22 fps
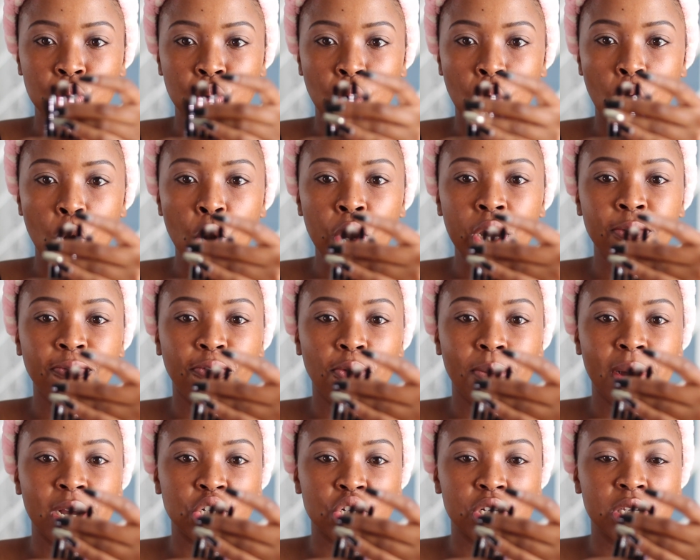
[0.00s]
go in for
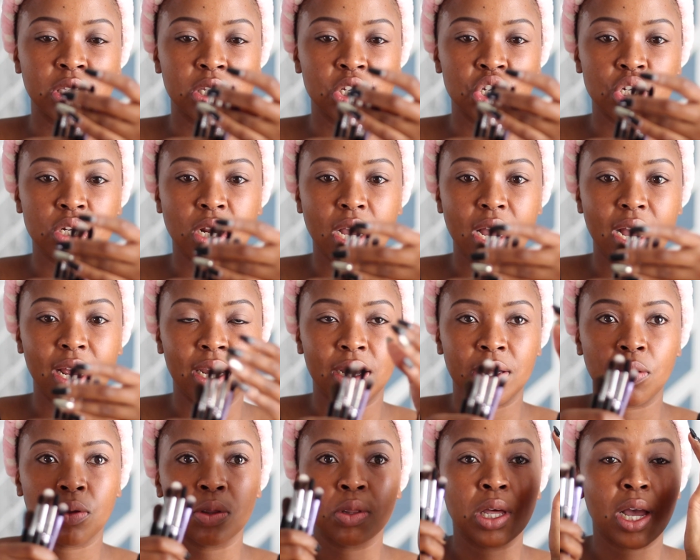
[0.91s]
my transition
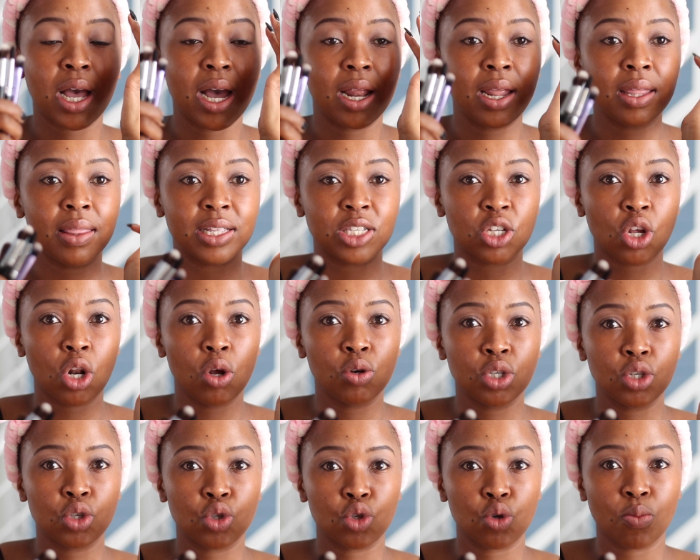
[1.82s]
color, the color that's
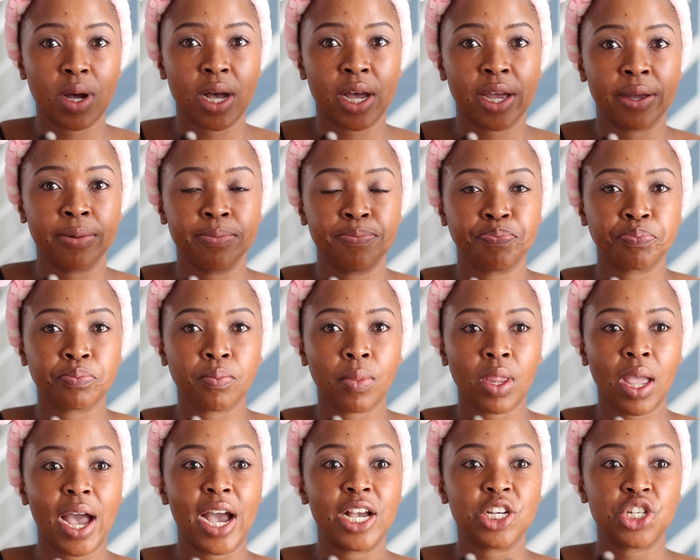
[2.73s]
closest to my
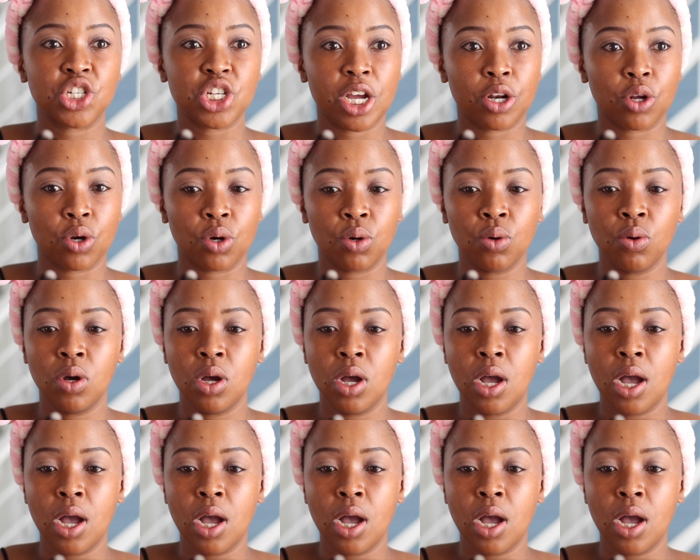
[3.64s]
eyeshadow,